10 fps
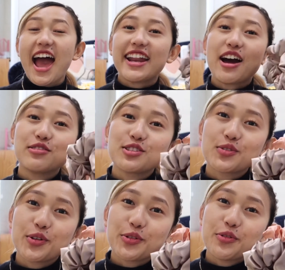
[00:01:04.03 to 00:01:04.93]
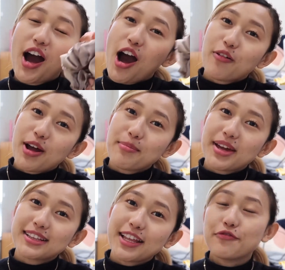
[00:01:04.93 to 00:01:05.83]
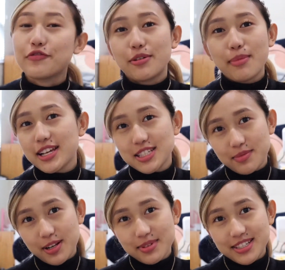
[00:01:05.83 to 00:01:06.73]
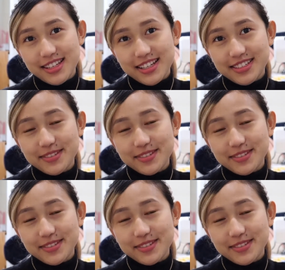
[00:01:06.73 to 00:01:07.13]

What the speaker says: and I will show you how I make them for my small business.